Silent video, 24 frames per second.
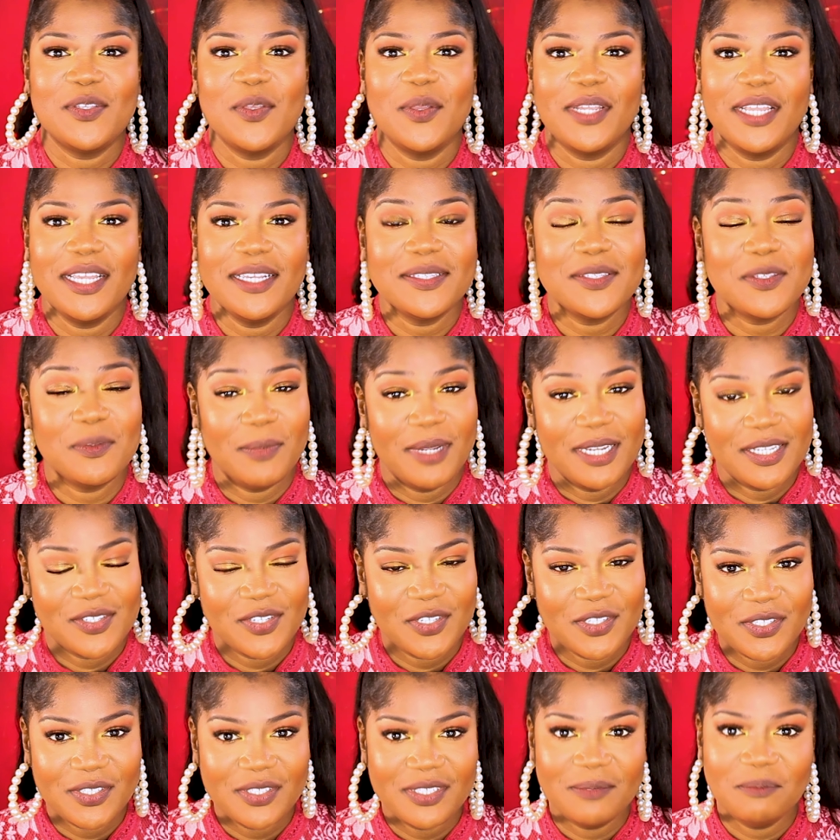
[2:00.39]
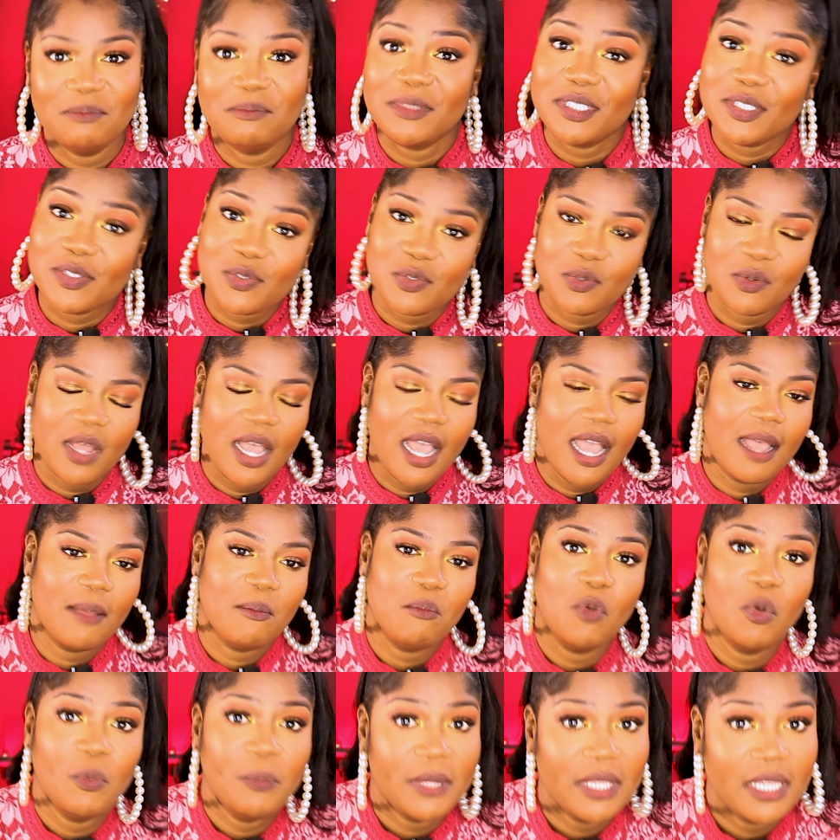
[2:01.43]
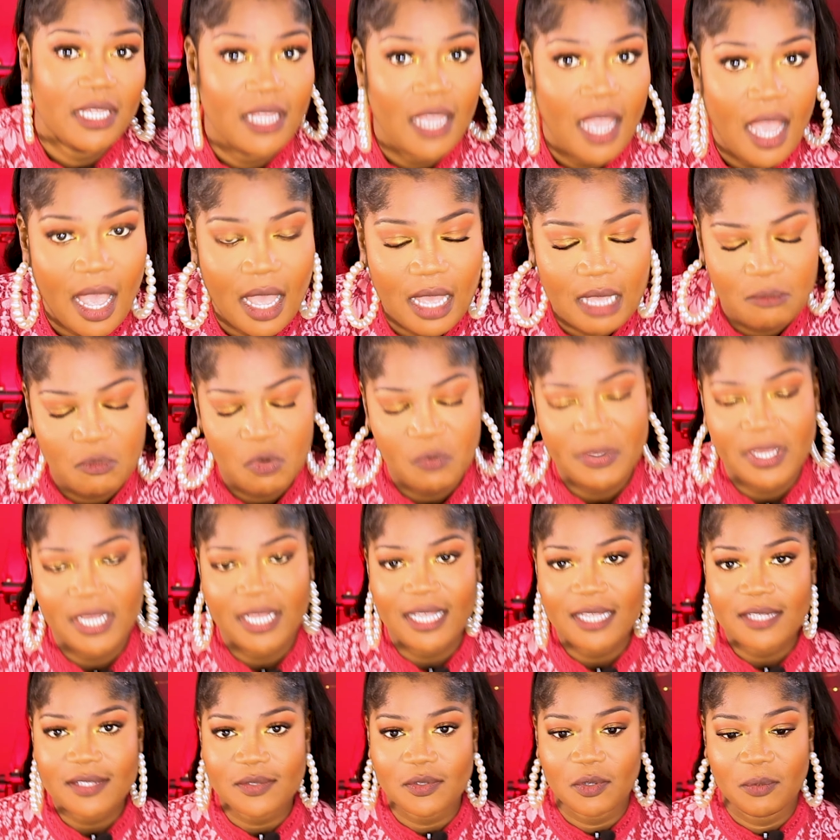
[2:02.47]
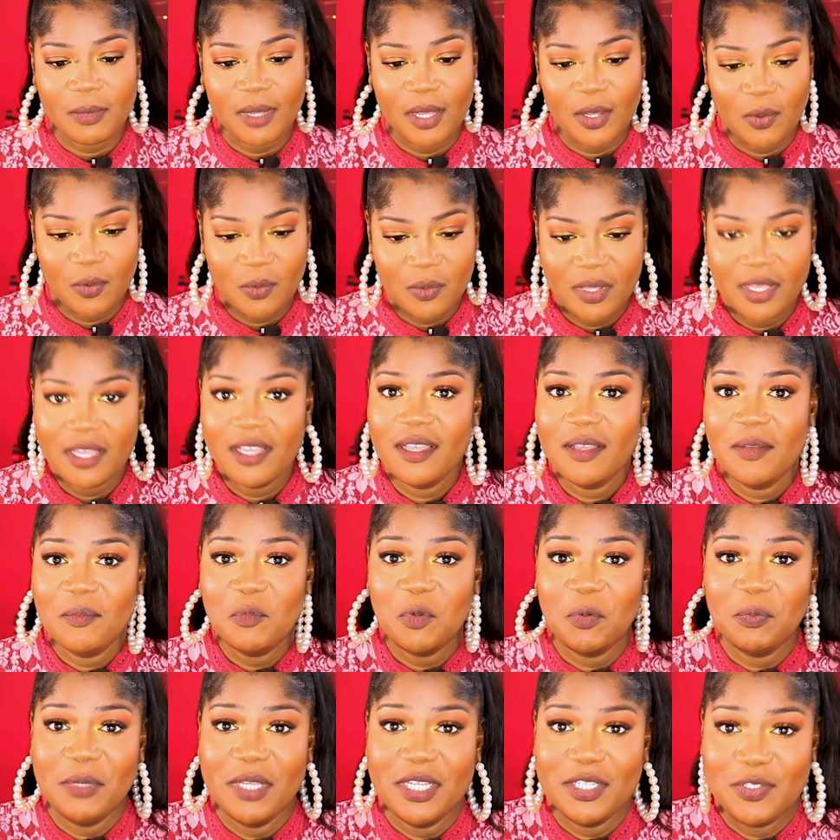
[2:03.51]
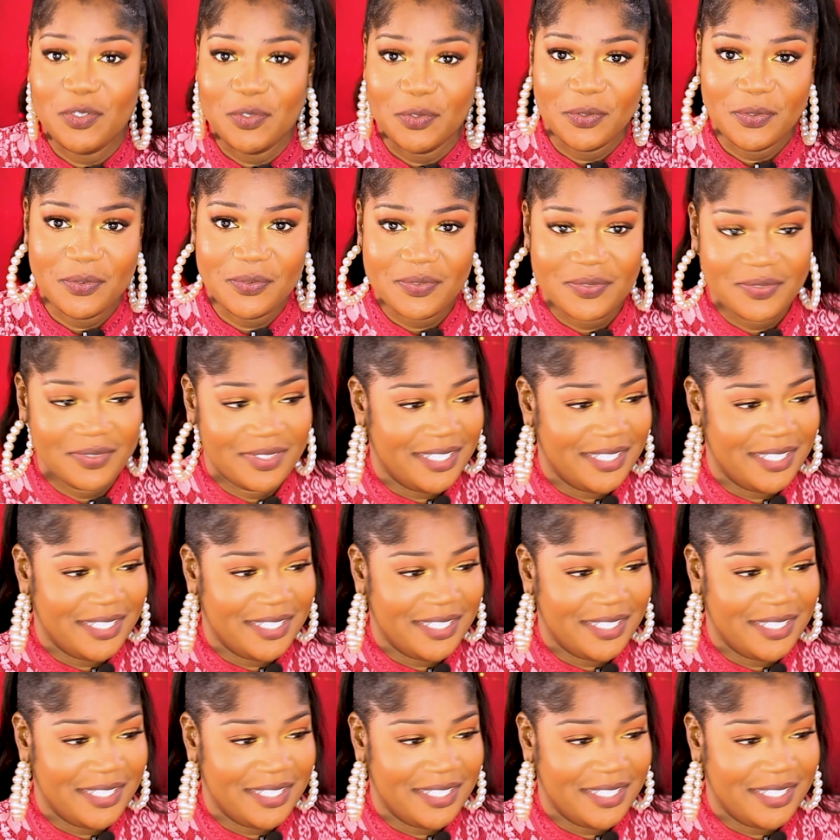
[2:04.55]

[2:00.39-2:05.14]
So it gets to my turn. Me too. Ah, mommy, I can't somehow. Mommy, I joke.